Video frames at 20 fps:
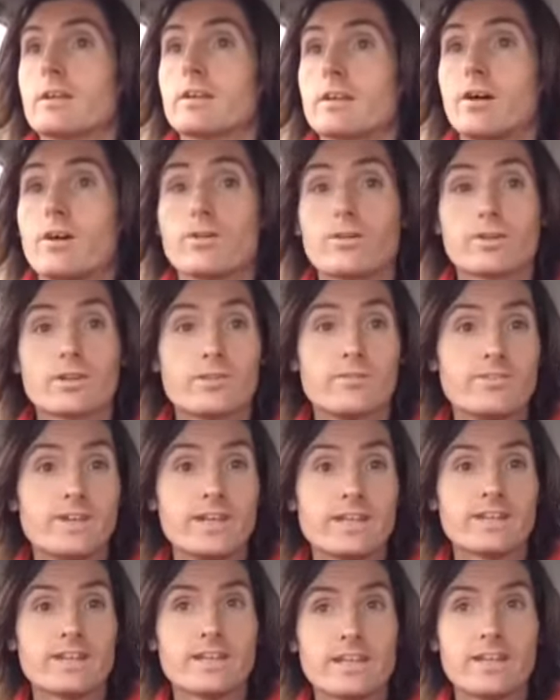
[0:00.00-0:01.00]
So
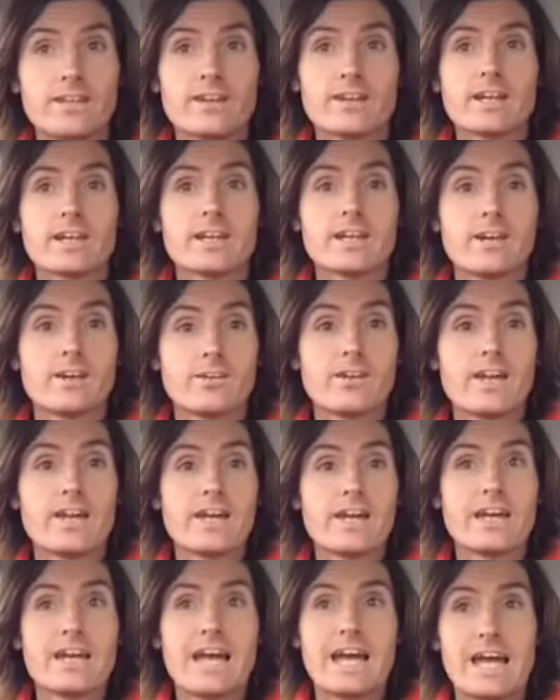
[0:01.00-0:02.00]
conveniently I can go
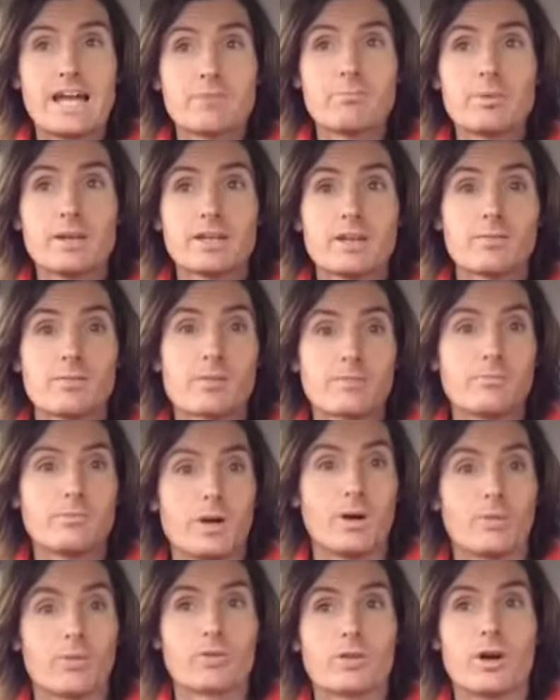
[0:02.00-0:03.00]
there and pick up some
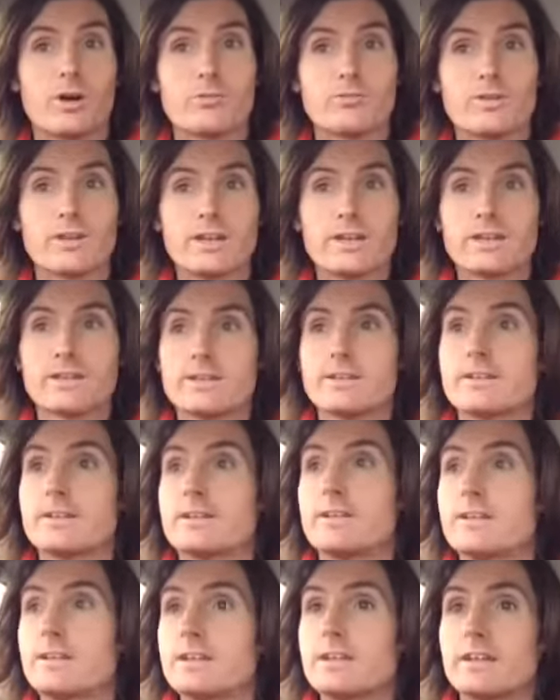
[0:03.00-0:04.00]
bolts, hopefully,
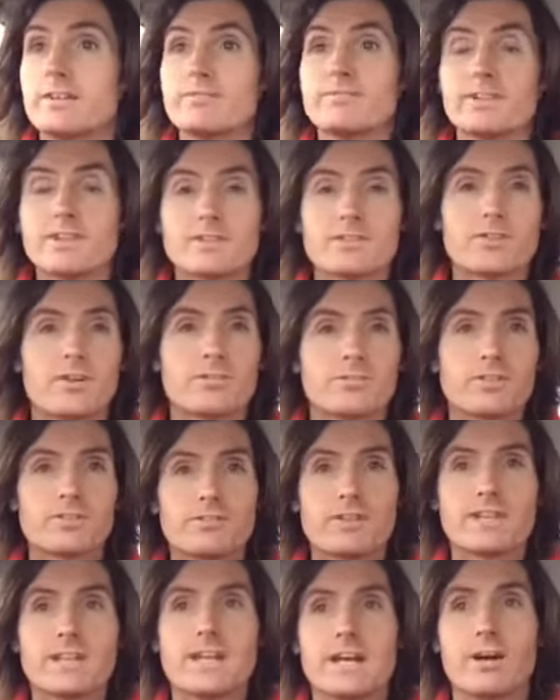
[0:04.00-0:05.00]
and finish off the
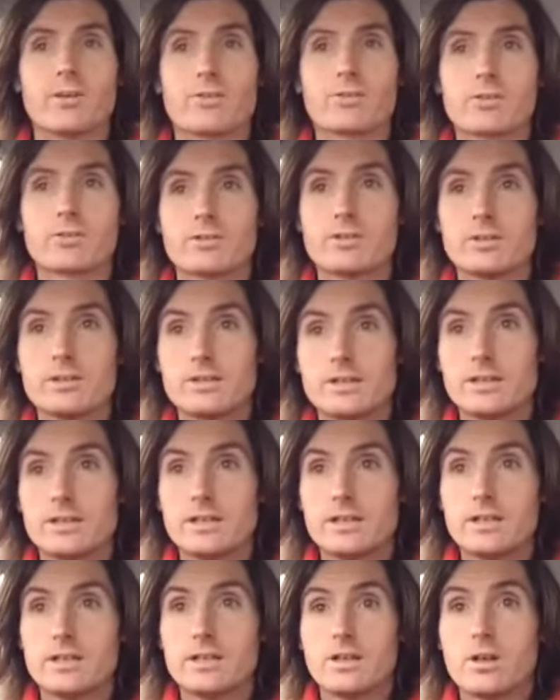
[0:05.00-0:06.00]
greenhouse.
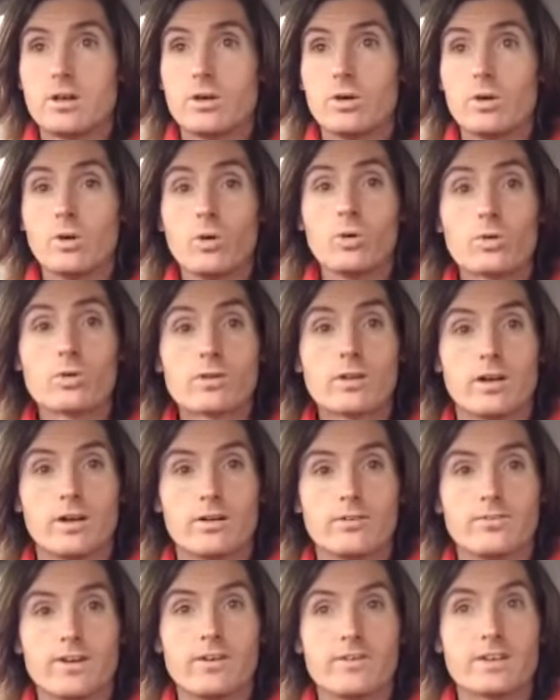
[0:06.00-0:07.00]

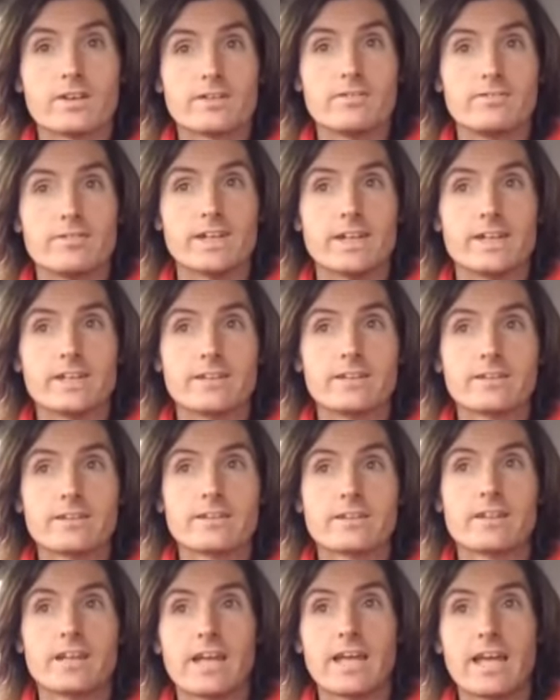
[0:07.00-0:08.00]
Also very
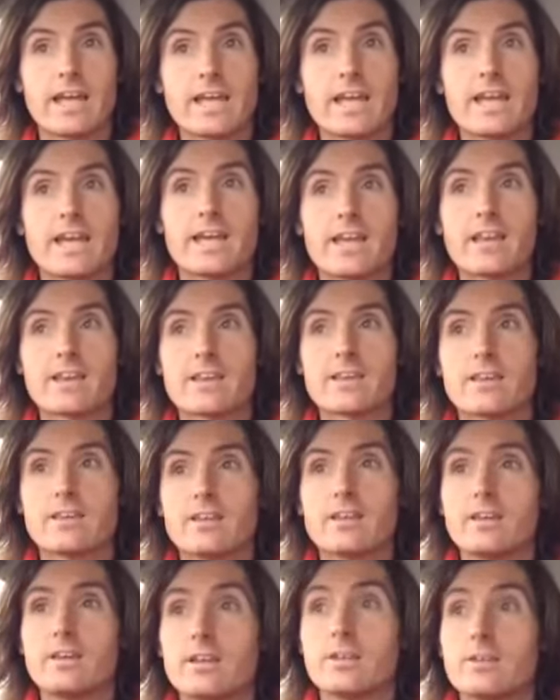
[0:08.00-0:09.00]
convenient is
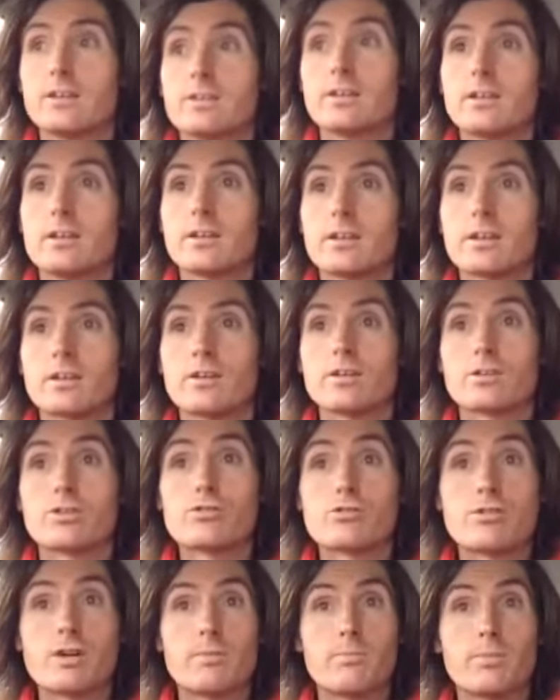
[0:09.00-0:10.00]
the
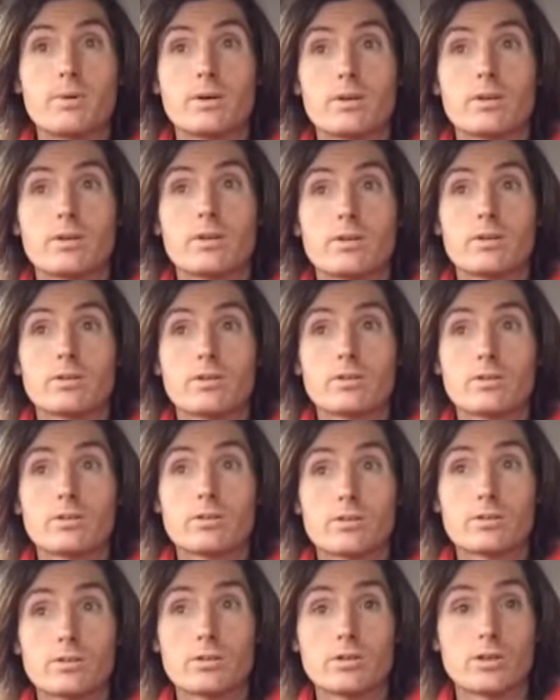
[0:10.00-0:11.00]
trip
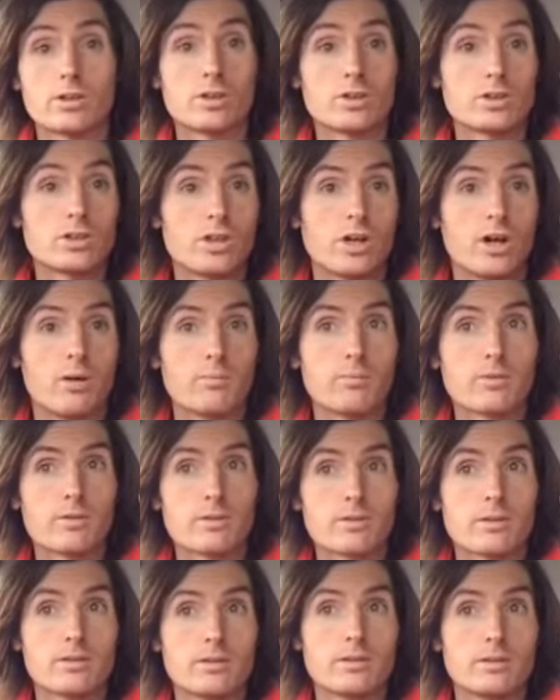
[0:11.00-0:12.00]
to the
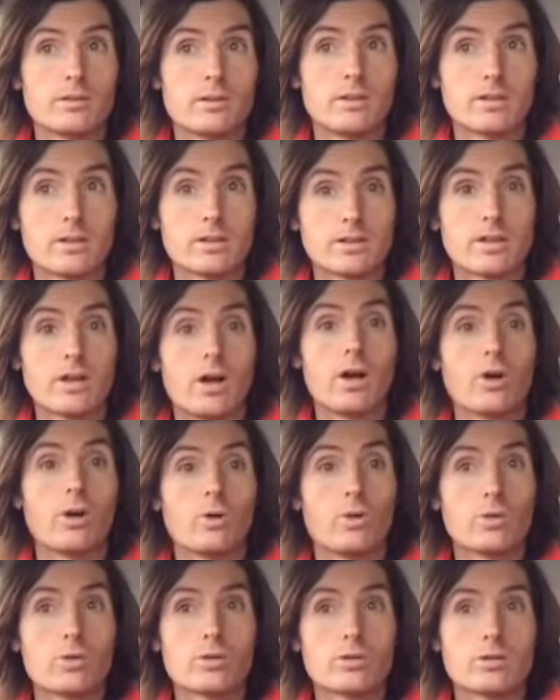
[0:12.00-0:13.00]
shops
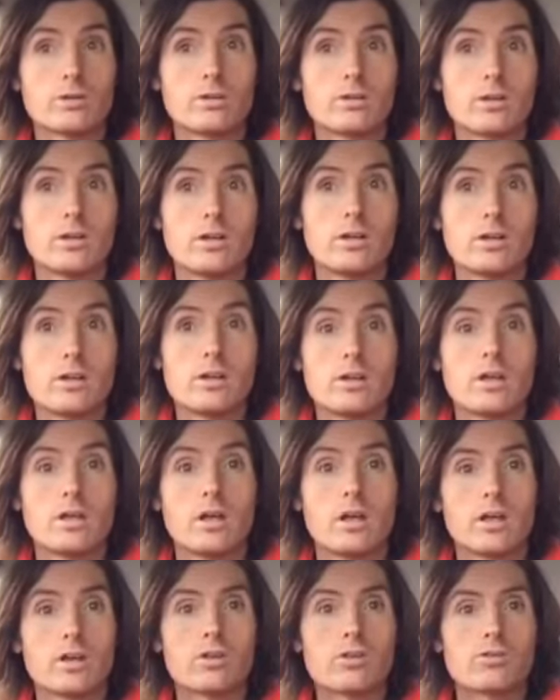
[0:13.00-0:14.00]
goes
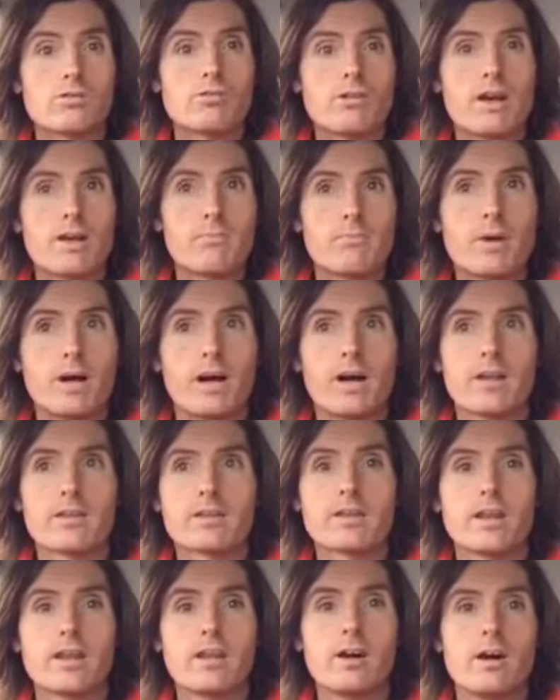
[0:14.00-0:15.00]
straight
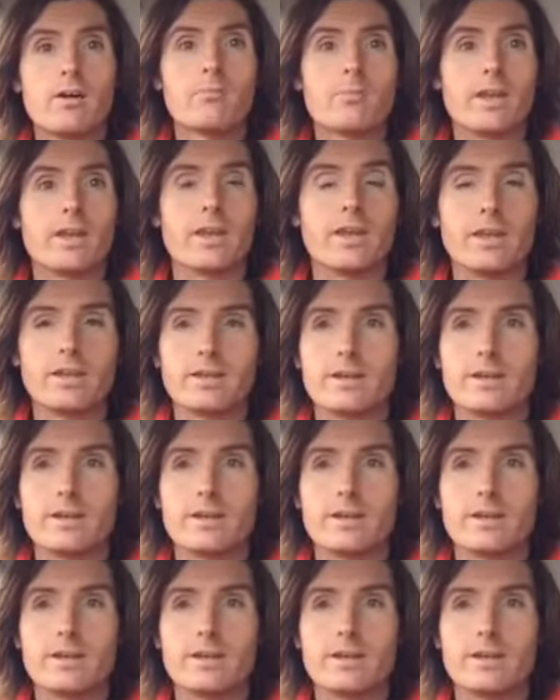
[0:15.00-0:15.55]
past the allotment.